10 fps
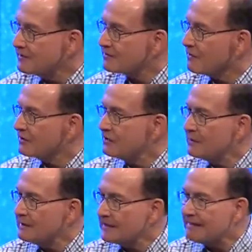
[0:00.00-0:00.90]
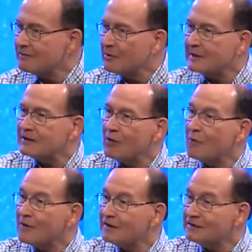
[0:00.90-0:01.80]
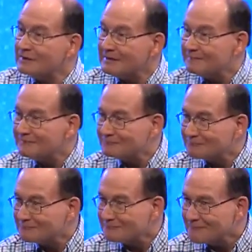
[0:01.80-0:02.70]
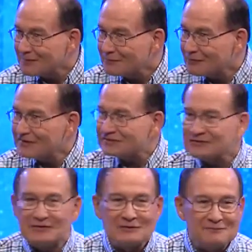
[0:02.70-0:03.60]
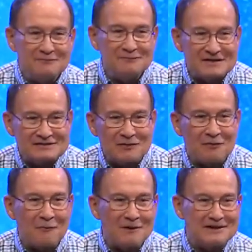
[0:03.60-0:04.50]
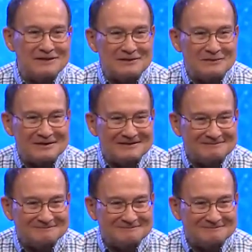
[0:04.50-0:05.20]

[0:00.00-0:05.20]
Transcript: start doing it, even though we don't want to do it, pretty soon we start wanting to do it.